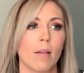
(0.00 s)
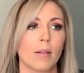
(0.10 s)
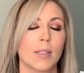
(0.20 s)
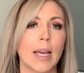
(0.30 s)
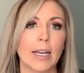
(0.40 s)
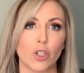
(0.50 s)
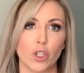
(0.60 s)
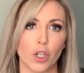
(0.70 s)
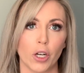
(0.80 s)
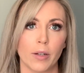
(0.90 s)

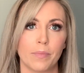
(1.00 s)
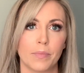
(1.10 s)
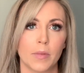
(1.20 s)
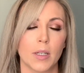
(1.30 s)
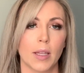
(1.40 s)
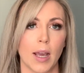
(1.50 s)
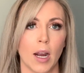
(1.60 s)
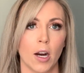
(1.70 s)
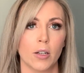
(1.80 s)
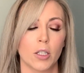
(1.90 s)
texture to the
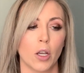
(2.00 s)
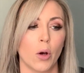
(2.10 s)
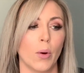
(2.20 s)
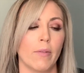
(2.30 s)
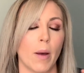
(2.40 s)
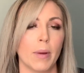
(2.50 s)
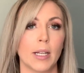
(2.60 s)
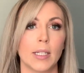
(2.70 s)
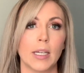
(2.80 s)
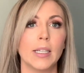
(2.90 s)
hair. So if I'm gonna
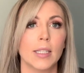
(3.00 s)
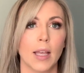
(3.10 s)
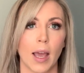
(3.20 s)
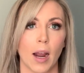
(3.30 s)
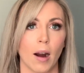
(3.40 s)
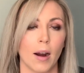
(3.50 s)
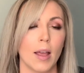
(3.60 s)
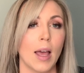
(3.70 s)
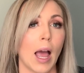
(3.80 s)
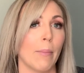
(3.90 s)
tease the hair,
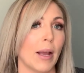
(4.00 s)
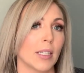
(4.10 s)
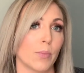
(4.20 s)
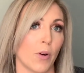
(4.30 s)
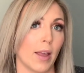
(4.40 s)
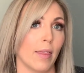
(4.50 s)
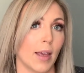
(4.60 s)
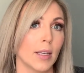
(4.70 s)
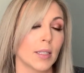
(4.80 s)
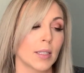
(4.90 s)
I might spray
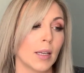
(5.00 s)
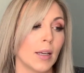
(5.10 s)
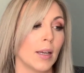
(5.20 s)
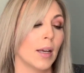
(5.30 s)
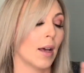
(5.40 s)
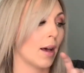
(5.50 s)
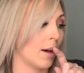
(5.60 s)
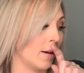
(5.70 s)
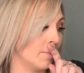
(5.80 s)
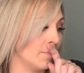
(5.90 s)
this
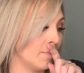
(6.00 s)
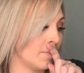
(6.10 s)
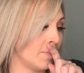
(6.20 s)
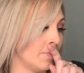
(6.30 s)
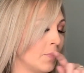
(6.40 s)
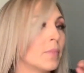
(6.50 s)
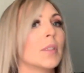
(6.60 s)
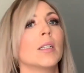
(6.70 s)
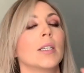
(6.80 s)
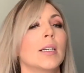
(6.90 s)
to
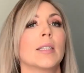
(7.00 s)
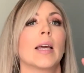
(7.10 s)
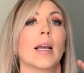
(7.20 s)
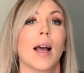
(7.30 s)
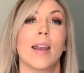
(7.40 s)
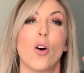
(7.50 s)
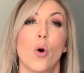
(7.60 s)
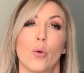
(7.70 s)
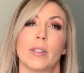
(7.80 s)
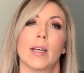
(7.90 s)
tease it and kind of
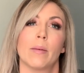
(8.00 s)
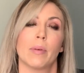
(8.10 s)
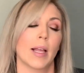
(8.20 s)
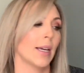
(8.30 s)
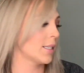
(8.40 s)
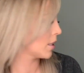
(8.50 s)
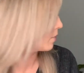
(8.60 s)
hold it in place.